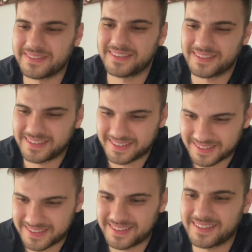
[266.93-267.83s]
some
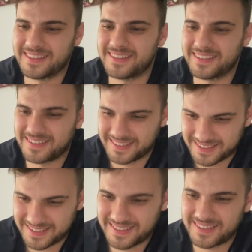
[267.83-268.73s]
old whiskey
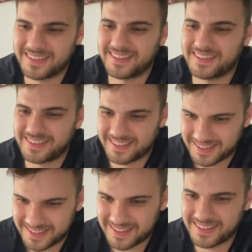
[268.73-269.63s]
river, my
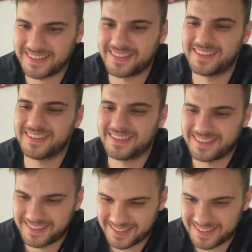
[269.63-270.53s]
friend.
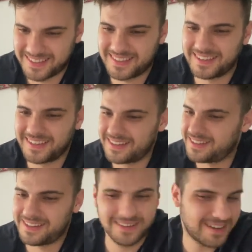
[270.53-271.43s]

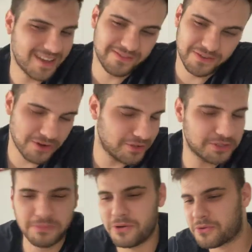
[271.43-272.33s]
I'll never
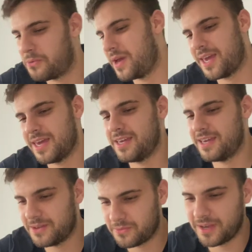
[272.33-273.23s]
smoke
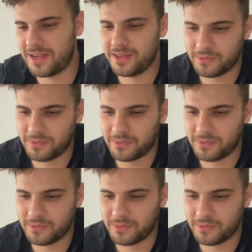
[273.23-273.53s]
weed with